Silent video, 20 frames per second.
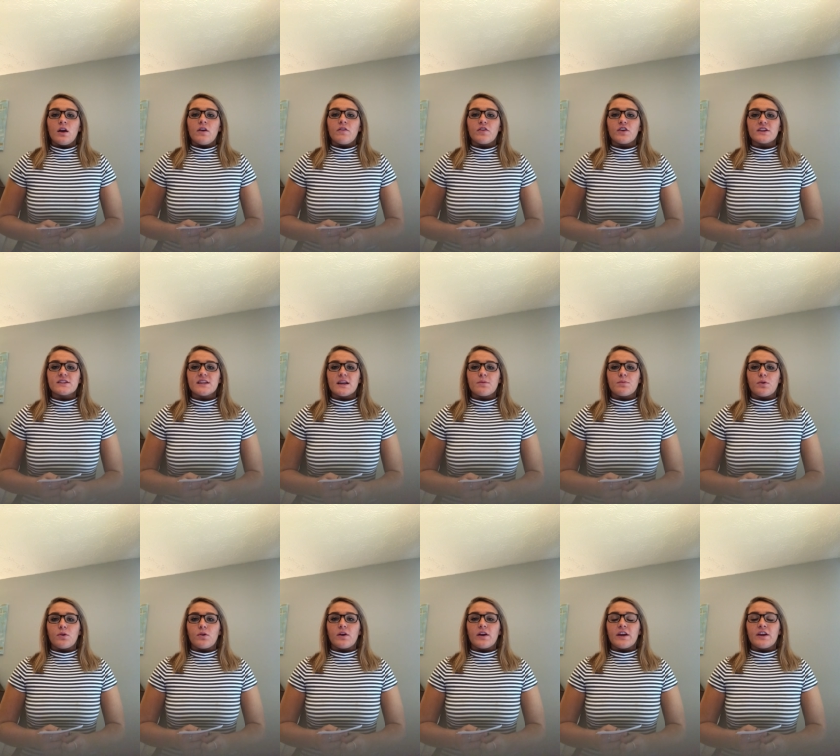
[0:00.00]
For
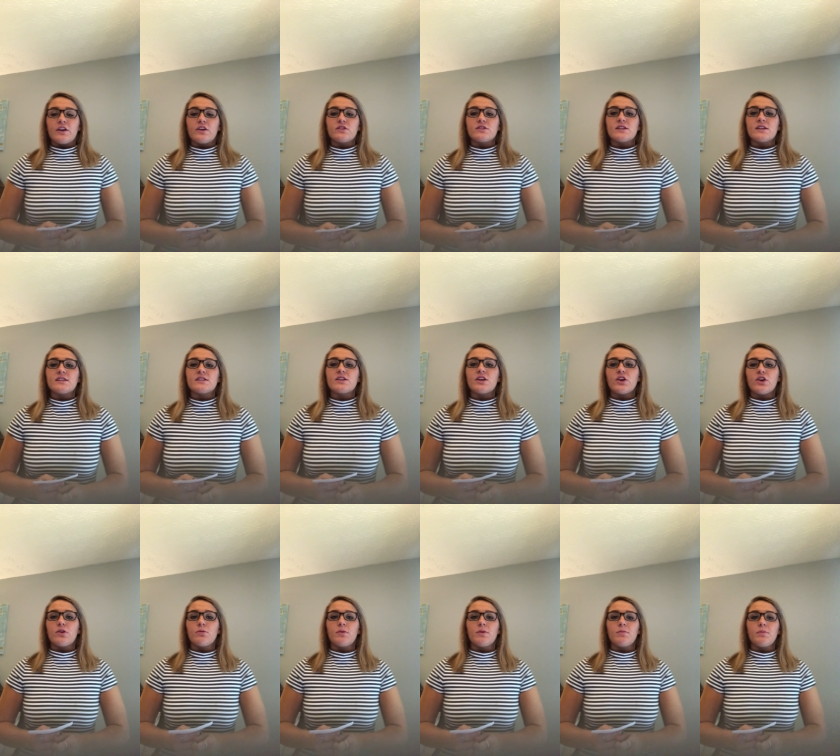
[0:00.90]
example, it uses
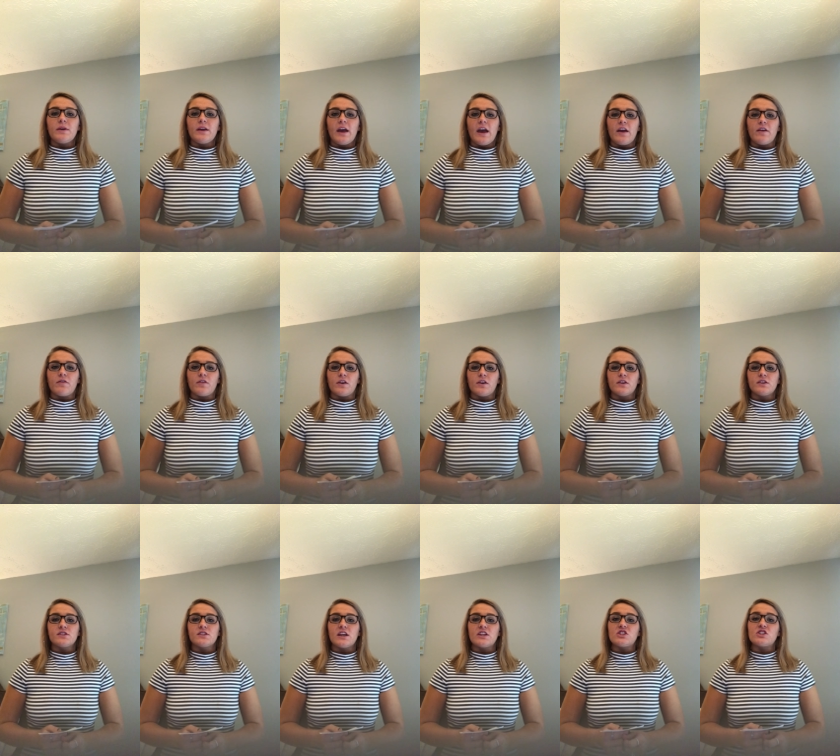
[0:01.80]
human behavior
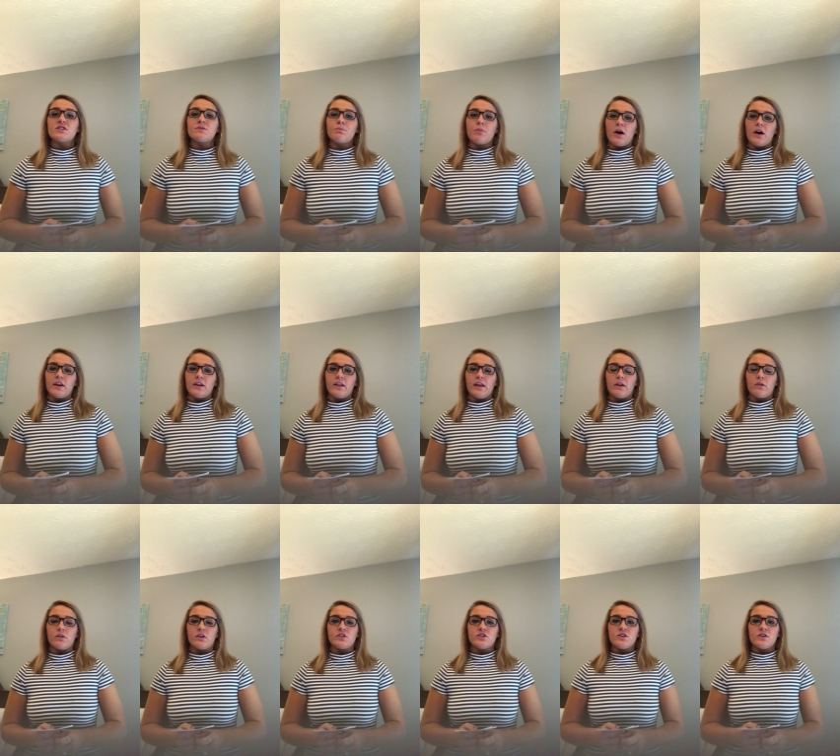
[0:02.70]
such as body
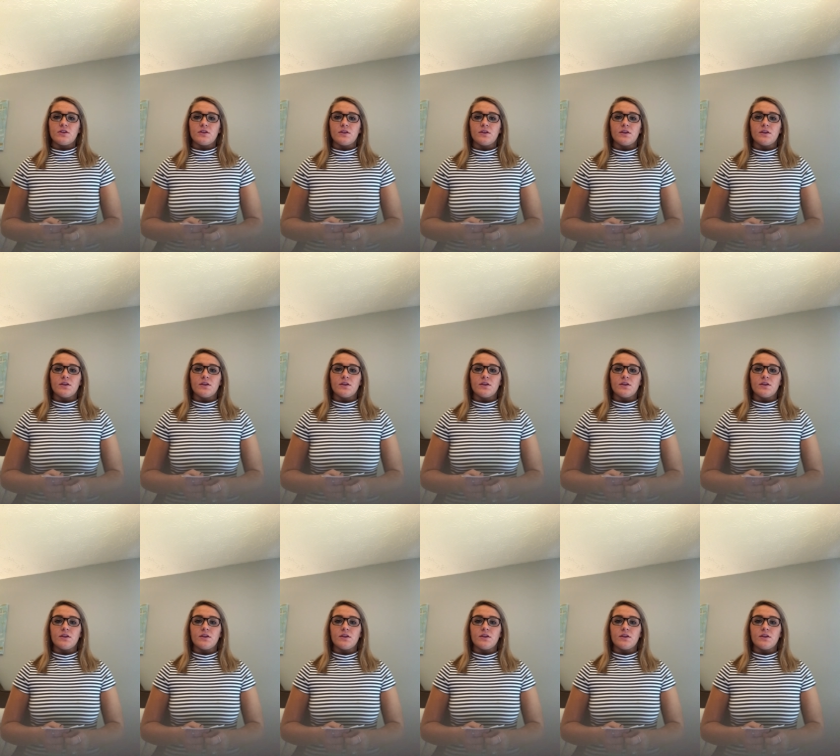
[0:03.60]
language.